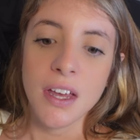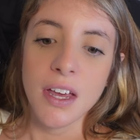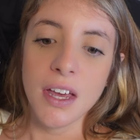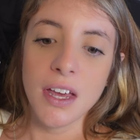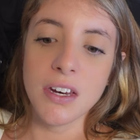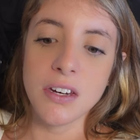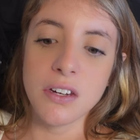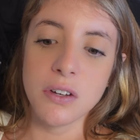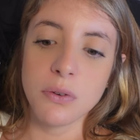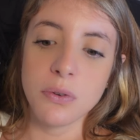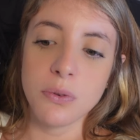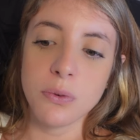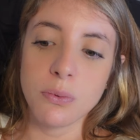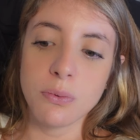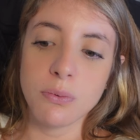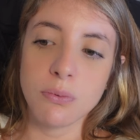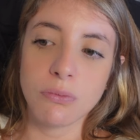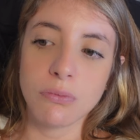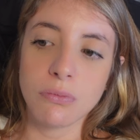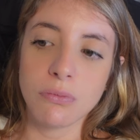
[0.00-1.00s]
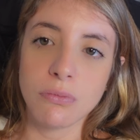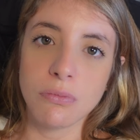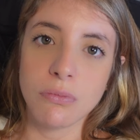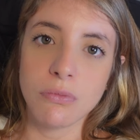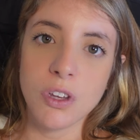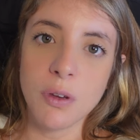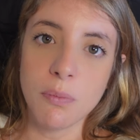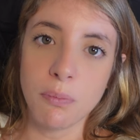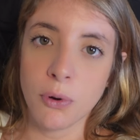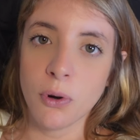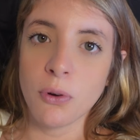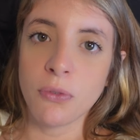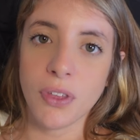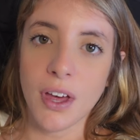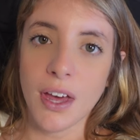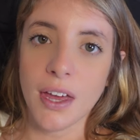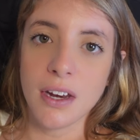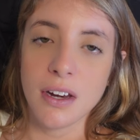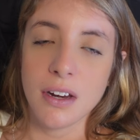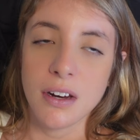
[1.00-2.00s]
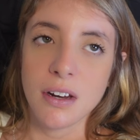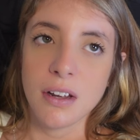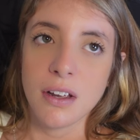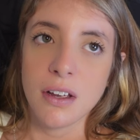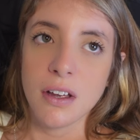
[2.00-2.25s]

and you improve that.